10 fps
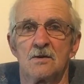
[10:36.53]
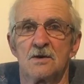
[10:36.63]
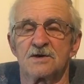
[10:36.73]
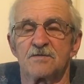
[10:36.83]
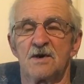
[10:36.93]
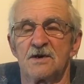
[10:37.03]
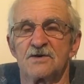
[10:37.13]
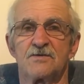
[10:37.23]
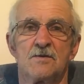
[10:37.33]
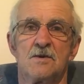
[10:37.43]
correspondence
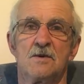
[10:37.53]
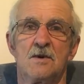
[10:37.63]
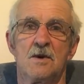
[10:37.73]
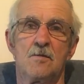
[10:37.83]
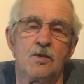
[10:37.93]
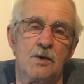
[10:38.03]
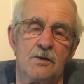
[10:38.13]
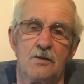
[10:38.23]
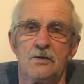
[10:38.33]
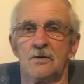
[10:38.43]
from a
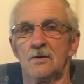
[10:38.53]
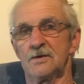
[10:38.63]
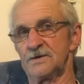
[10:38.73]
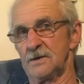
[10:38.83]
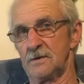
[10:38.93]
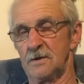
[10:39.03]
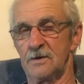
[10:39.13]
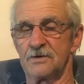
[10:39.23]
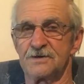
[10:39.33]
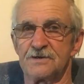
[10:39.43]
brother or
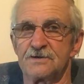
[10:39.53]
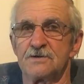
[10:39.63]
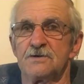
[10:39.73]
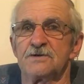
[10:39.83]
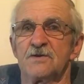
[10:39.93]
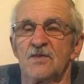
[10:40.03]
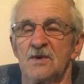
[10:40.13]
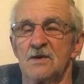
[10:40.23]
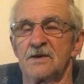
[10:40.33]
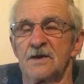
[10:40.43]
another sister or something
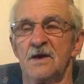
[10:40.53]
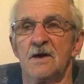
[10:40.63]
like